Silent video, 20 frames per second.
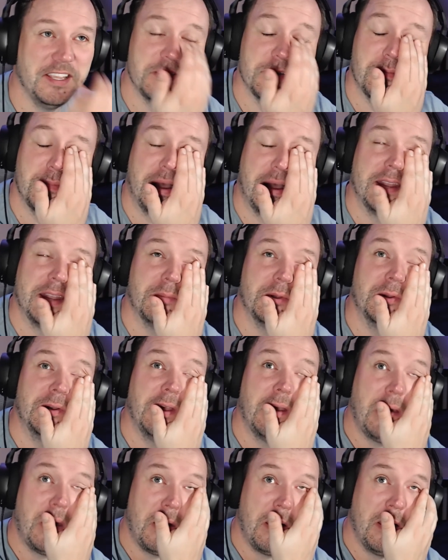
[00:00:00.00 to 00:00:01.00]
A moddy mood.
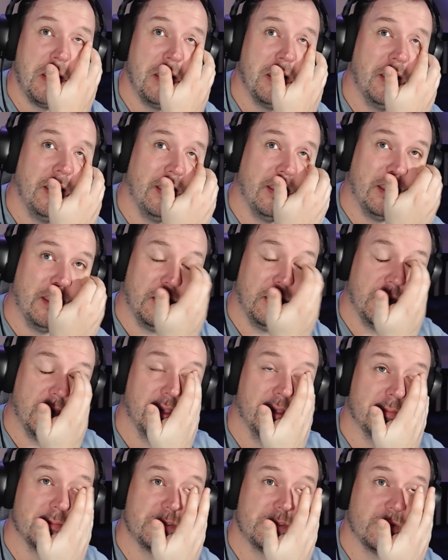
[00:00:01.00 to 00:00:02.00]

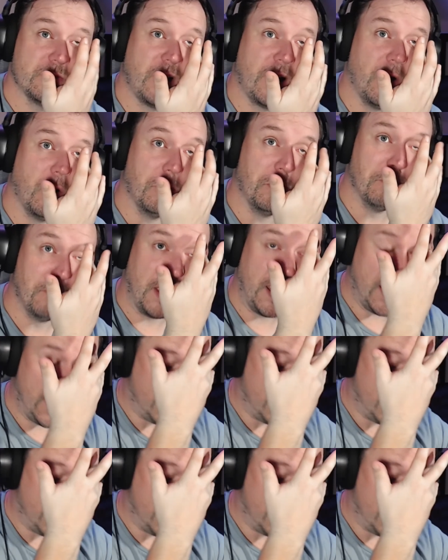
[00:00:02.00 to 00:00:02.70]
Still trying to open my